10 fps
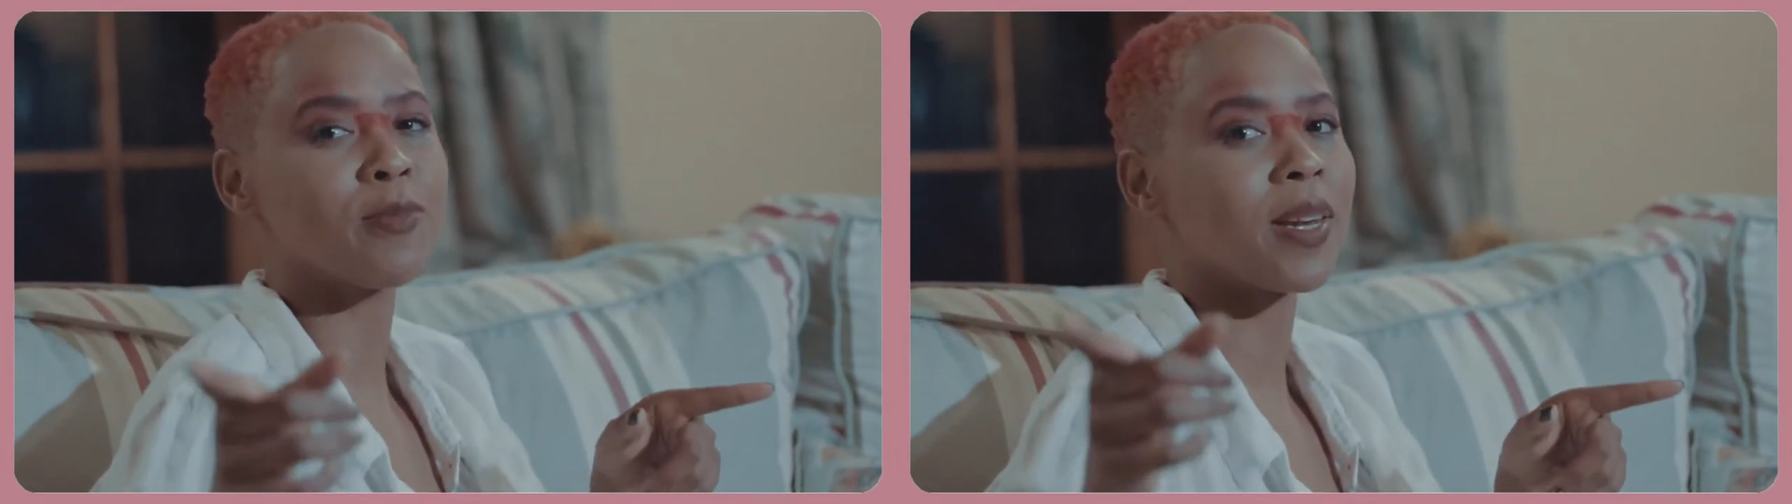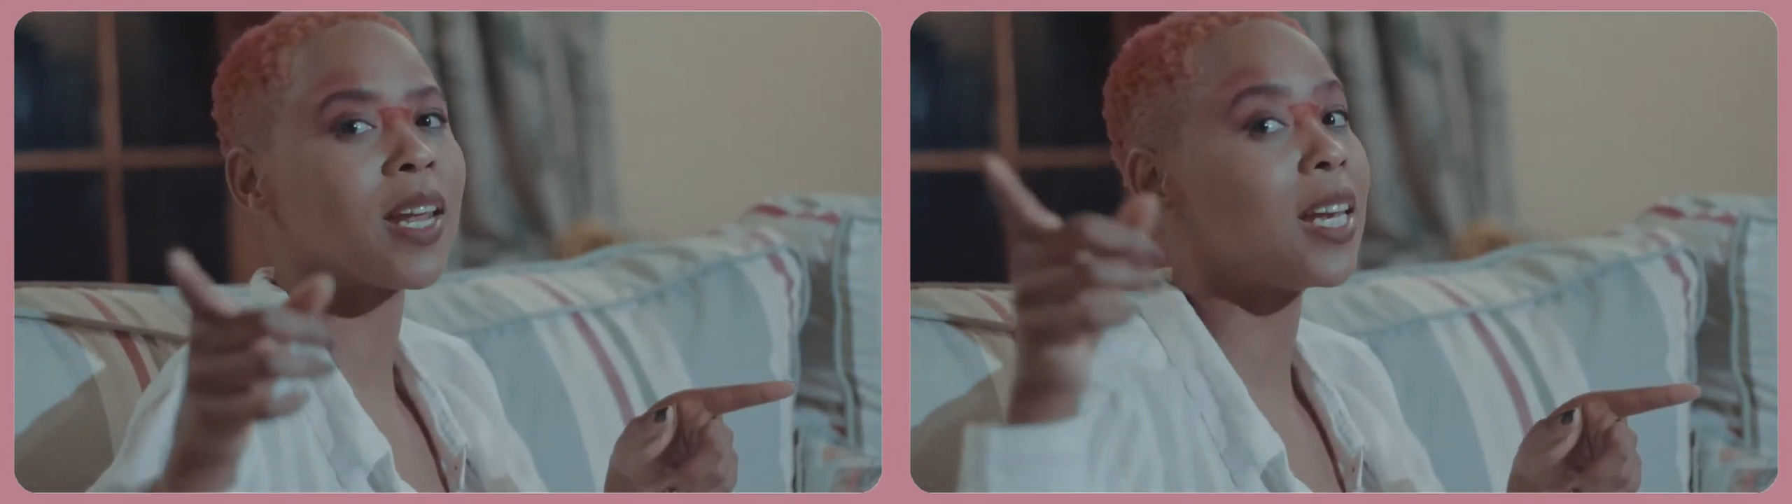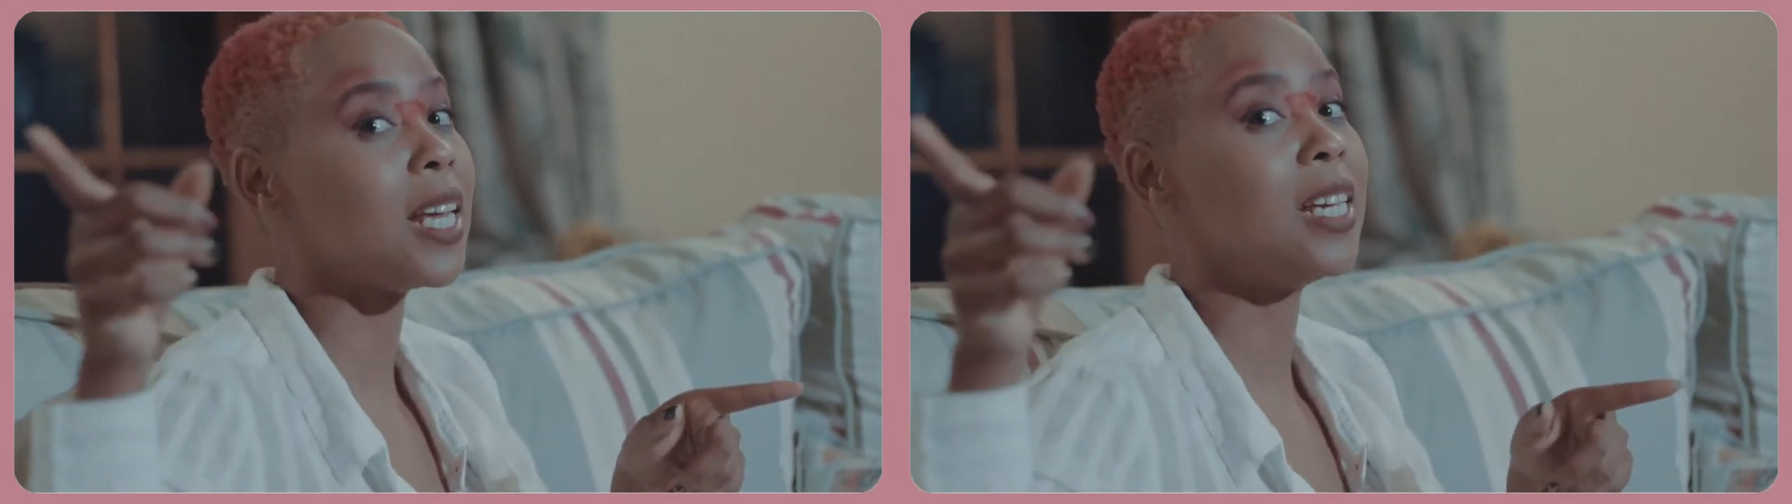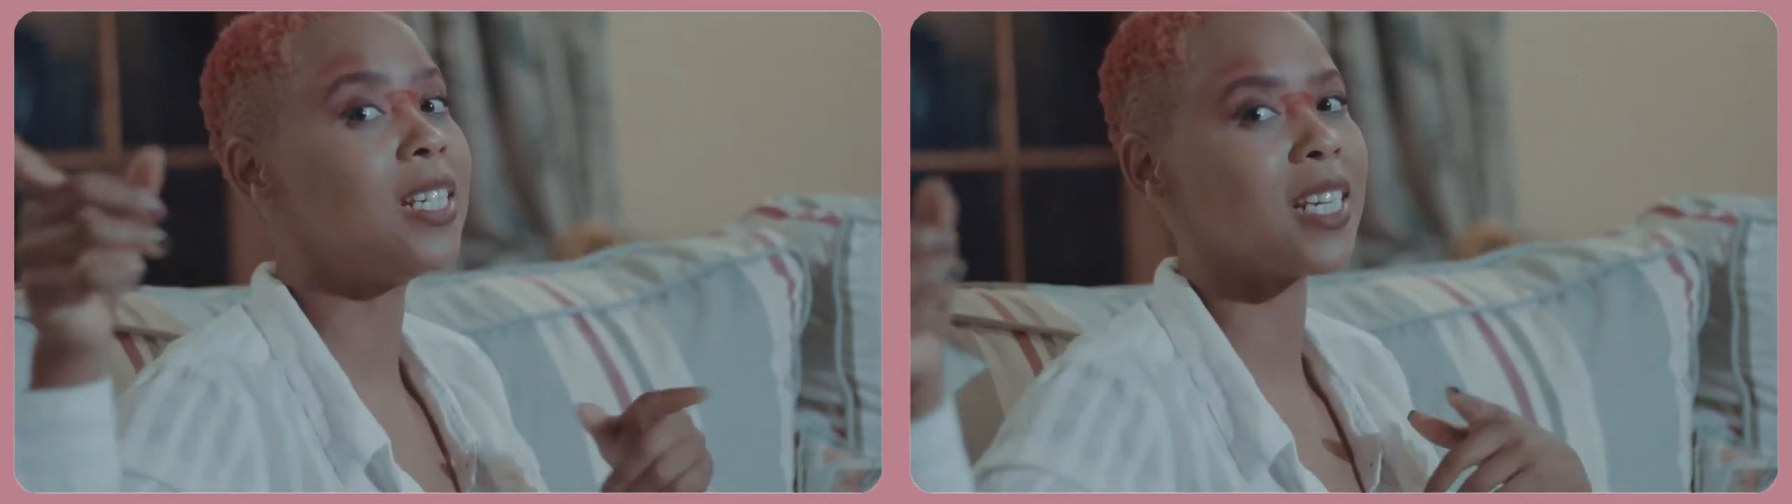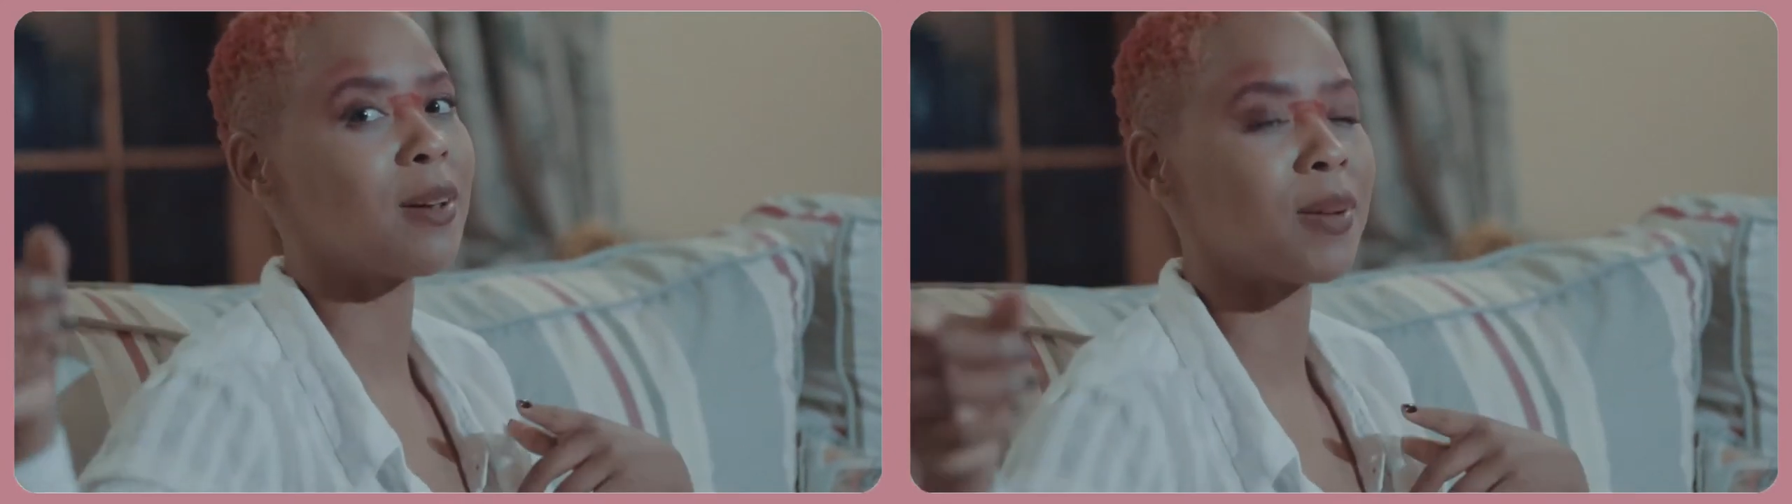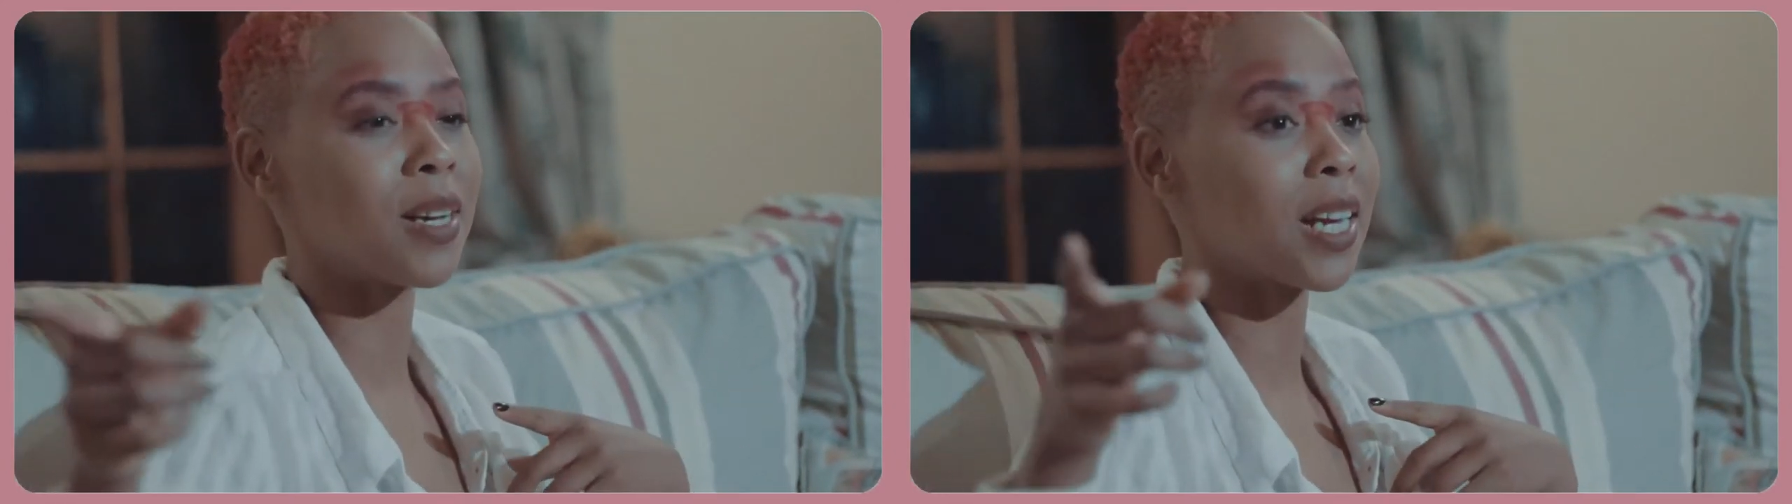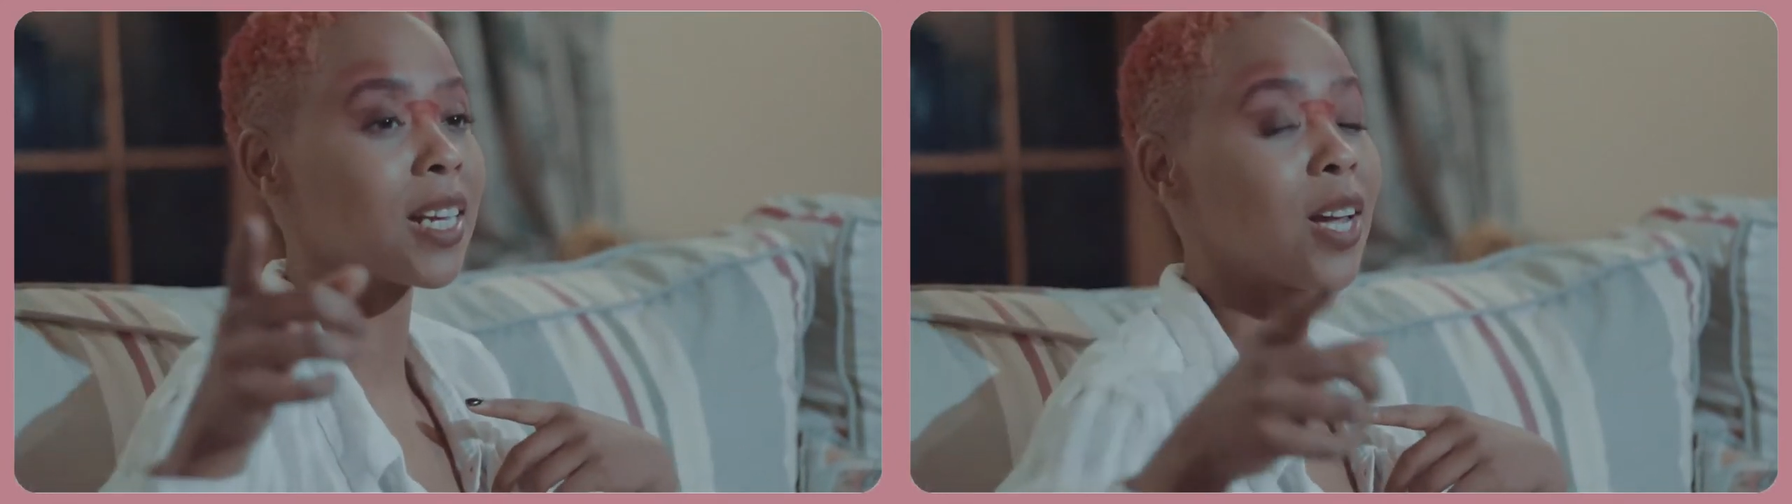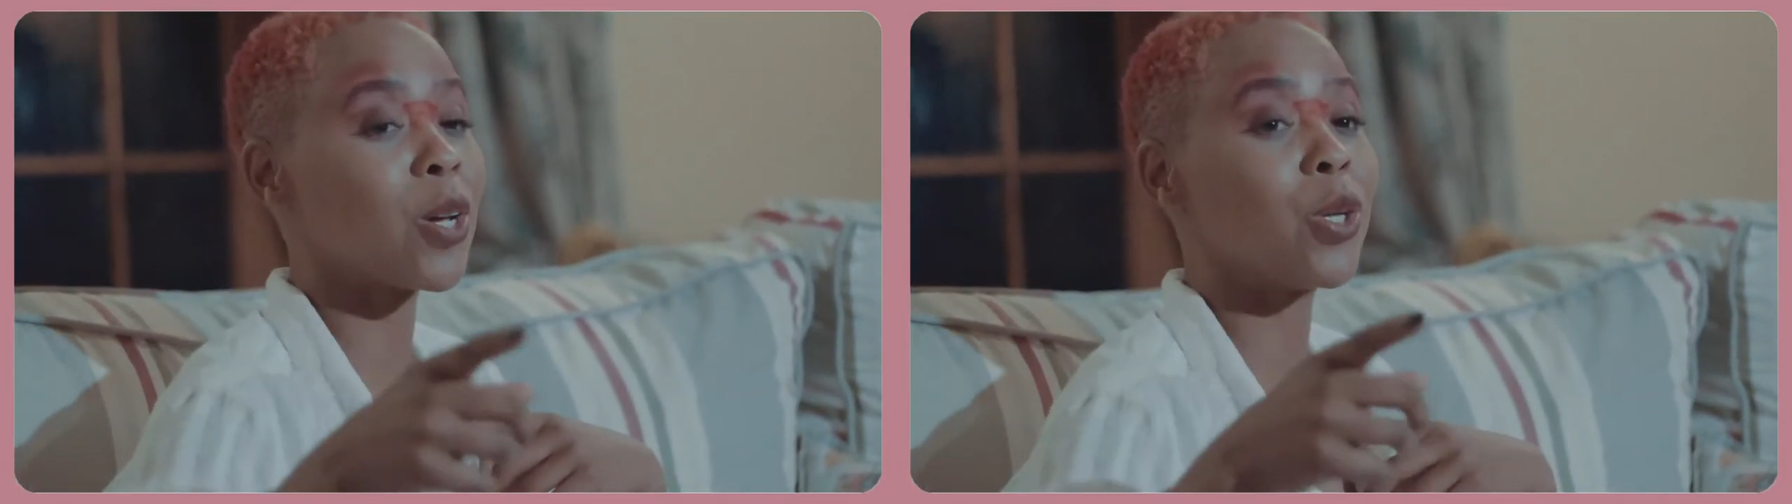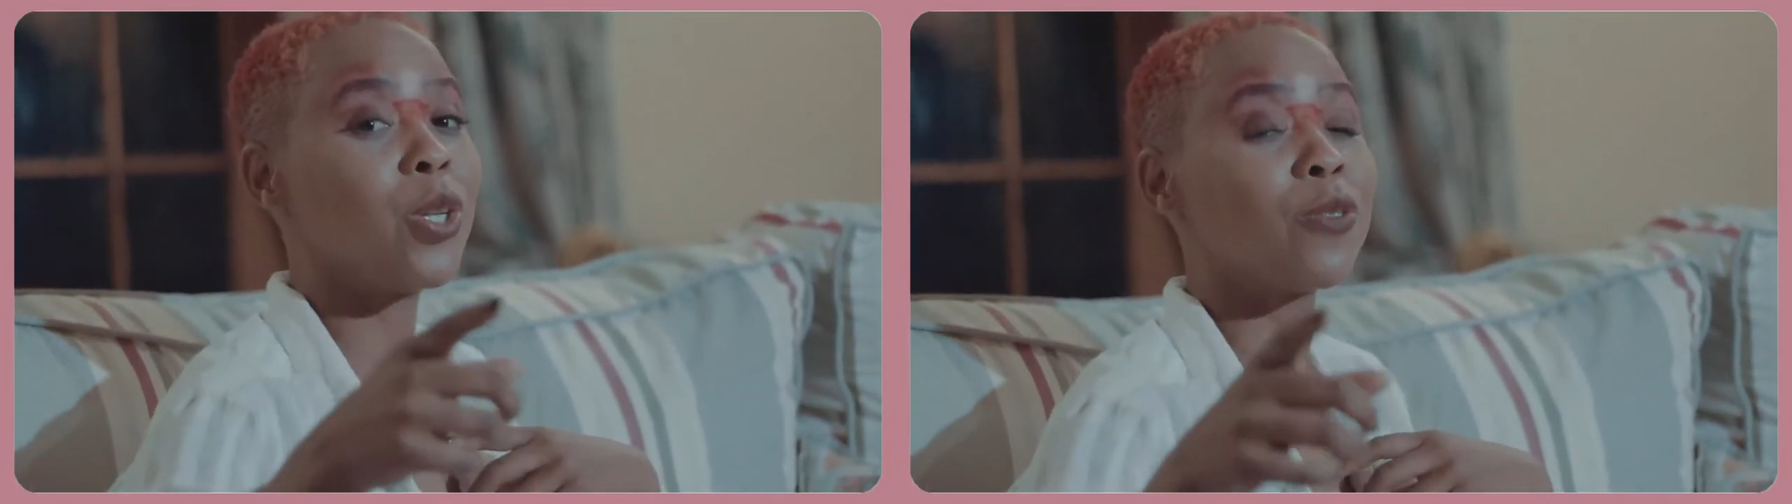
la later but right now you need